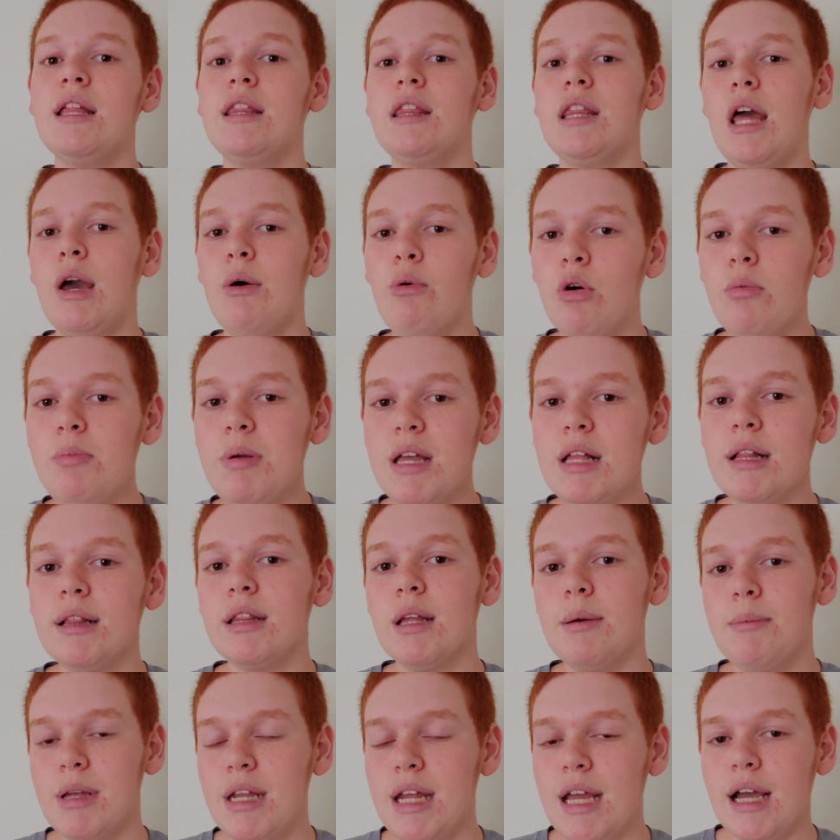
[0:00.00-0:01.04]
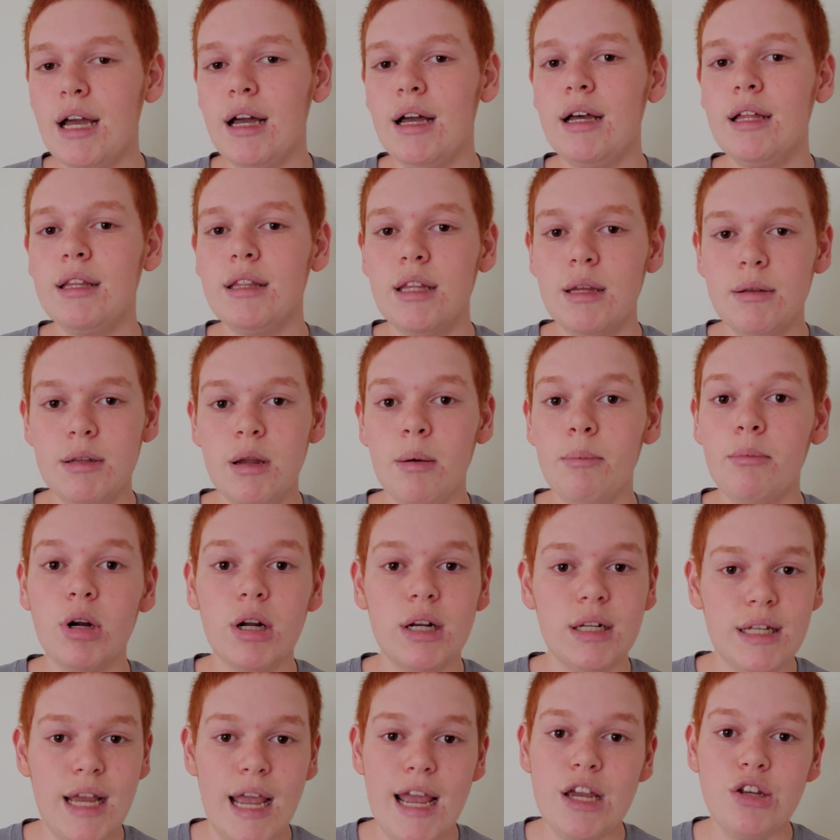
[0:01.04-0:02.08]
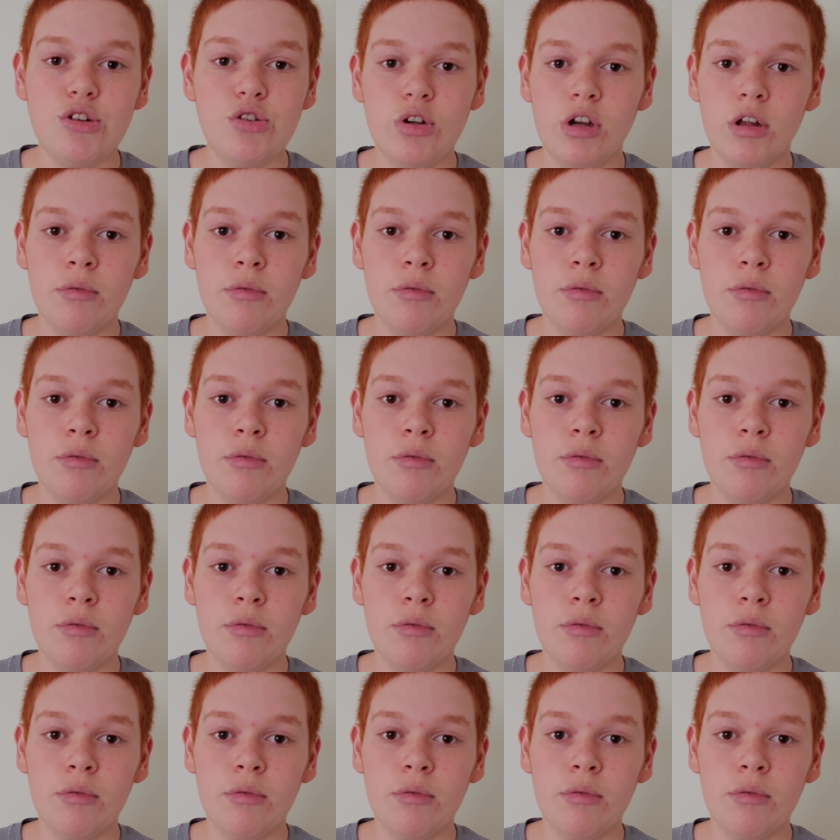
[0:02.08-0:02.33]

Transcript: they will be limiting the number of days you